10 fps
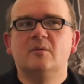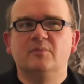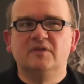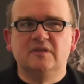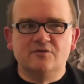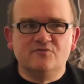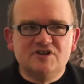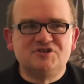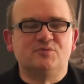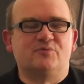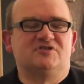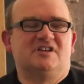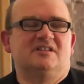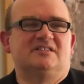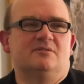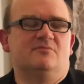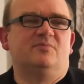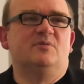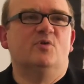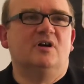But the original project that I've
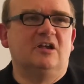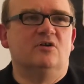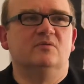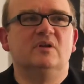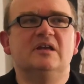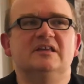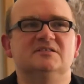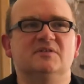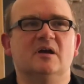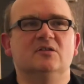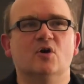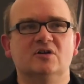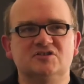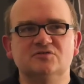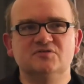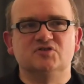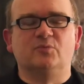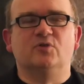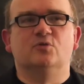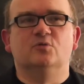been working on is a children's
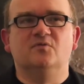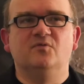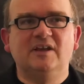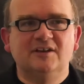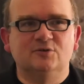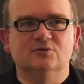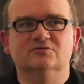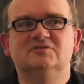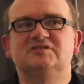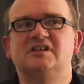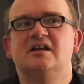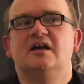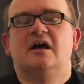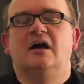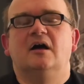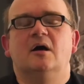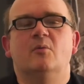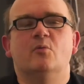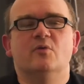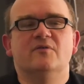opera called Vehicles
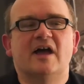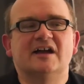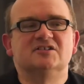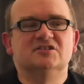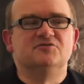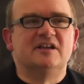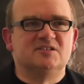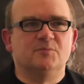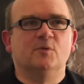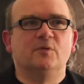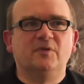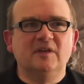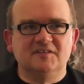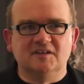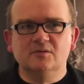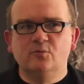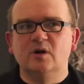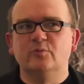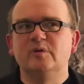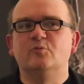with Action Transport Theatre, where
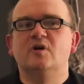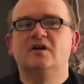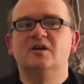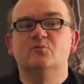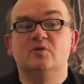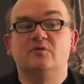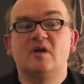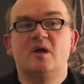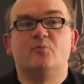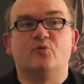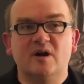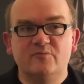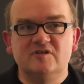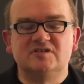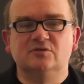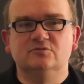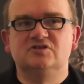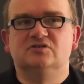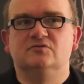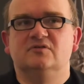we'll be working with primary school
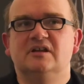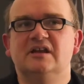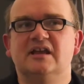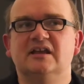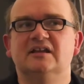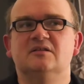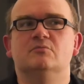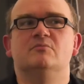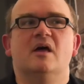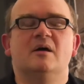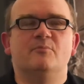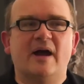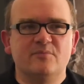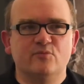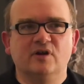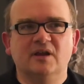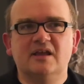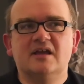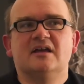children in Banbury,